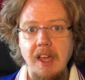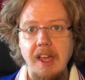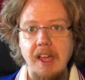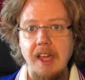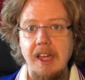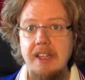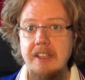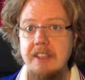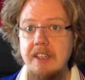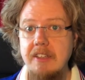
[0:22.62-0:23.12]

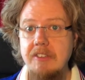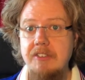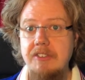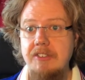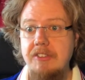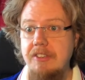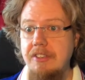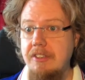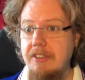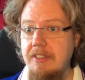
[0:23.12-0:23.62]
And
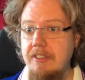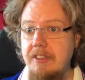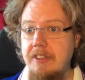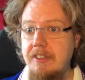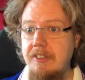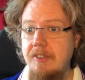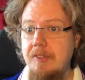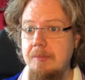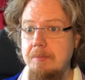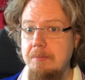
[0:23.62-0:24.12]
yes,
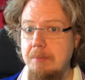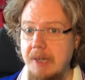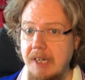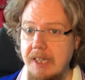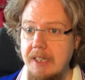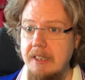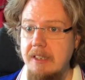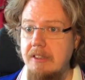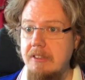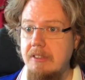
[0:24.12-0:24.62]

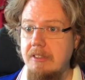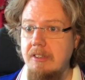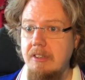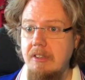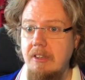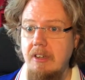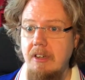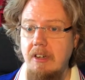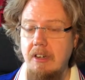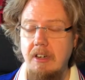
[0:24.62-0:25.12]
despite
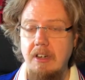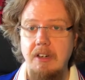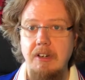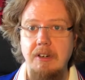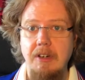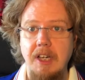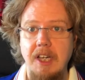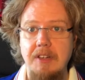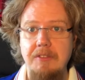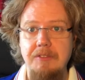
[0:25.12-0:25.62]
uh,
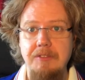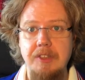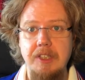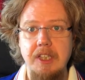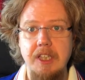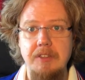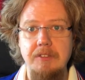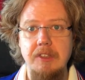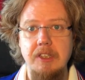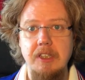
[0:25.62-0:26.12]
have we
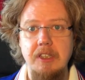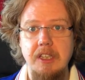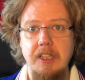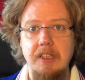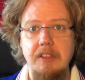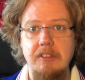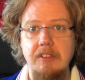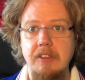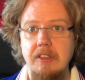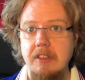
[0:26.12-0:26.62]
having
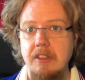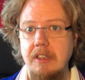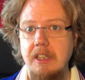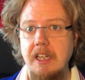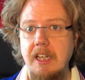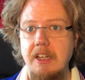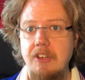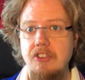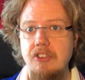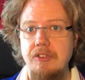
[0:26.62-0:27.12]
had the
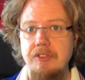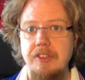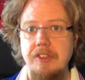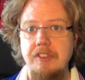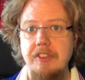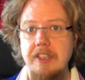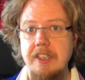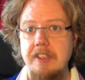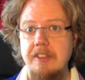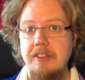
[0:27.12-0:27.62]
clash of the
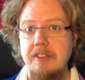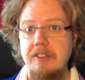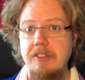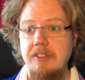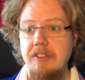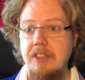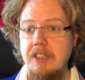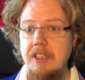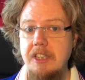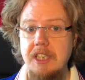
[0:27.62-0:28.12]
titans
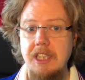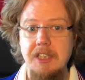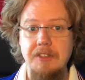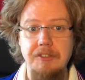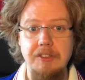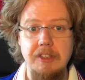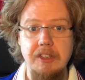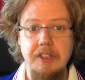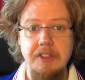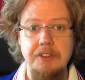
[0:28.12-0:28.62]
in the
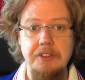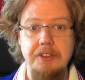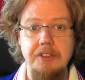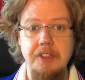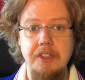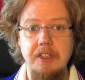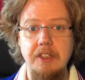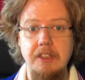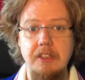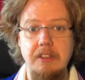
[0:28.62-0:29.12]
evening, I
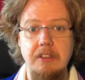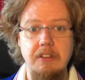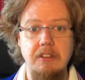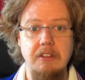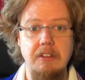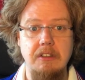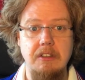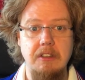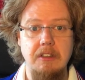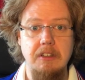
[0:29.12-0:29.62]
think
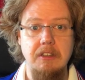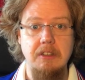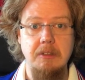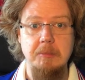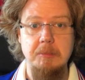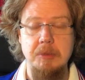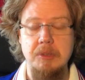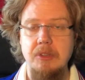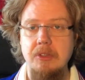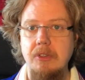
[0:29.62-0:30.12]

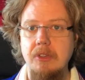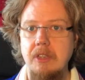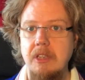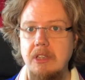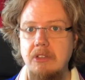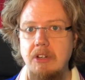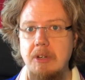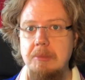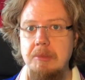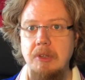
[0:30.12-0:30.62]
Portugal
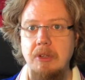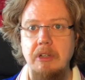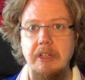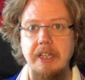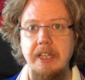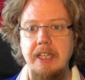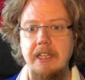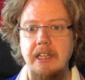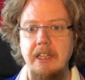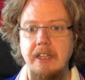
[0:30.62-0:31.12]
grabbed all the
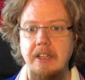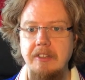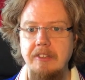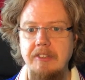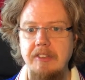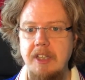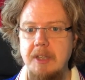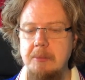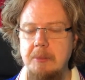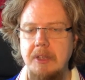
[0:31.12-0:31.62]
headlines,
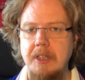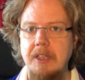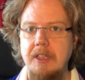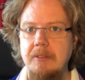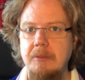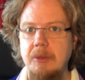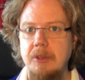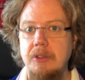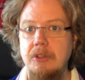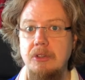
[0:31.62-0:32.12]
namely
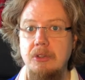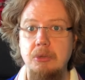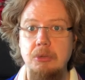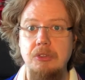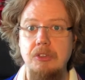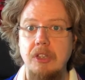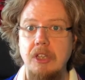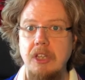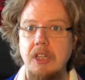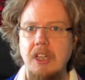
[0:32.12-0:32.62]
one
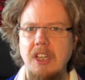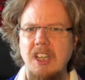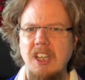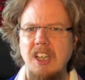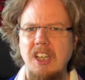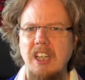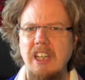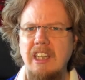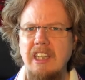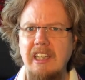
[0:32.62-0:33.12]
dude
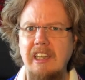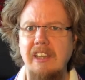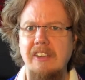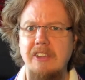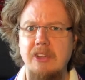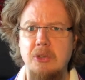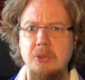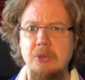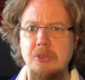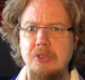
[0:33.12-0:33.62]
little
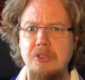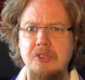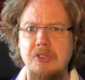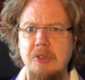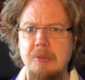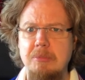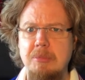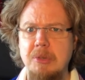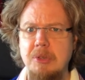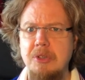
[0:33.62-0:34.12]
known
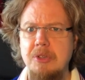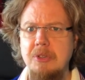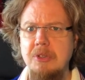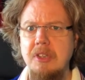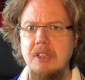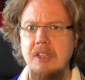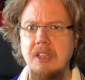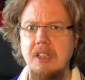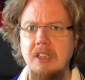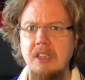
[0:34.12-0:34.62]
from
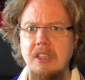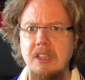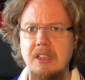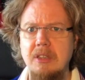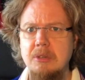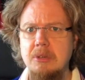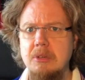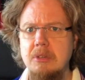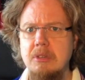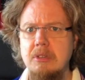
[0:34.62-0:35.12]
Portugal
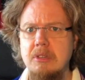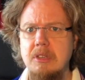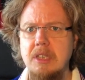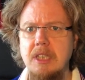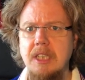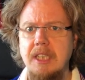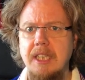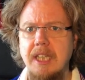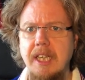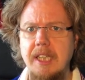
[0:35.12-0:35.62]
who
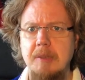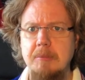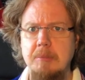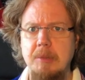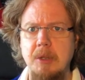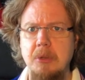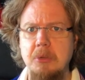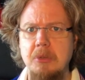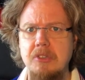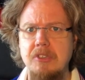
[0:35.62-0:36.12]
again
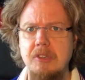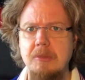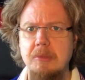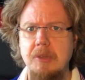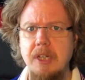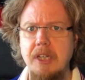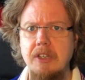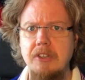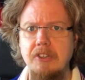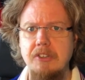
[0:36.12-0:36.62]
broke some
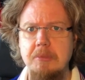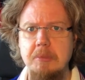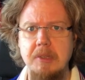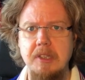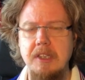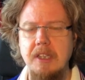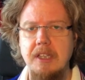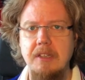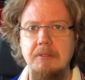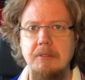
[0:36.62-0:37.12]
records
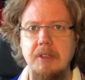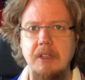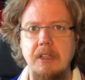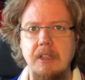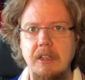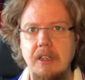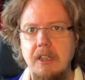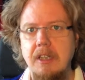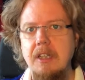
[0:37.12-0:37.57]
but I will